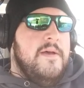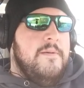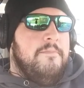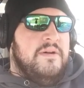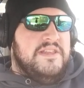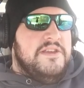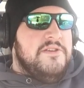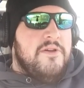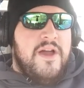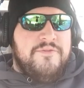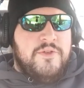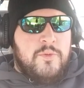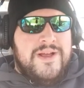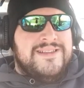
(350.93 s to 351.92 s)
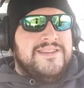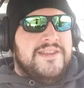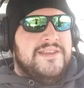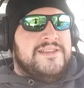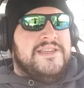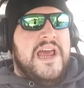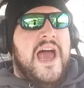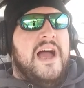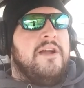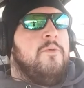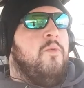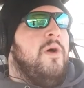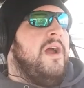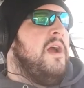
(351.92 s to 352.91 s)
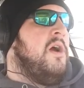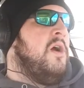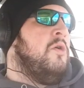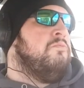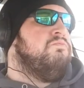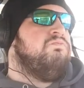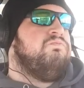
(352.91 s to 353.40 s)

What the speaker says: But then you have the rest of this deck where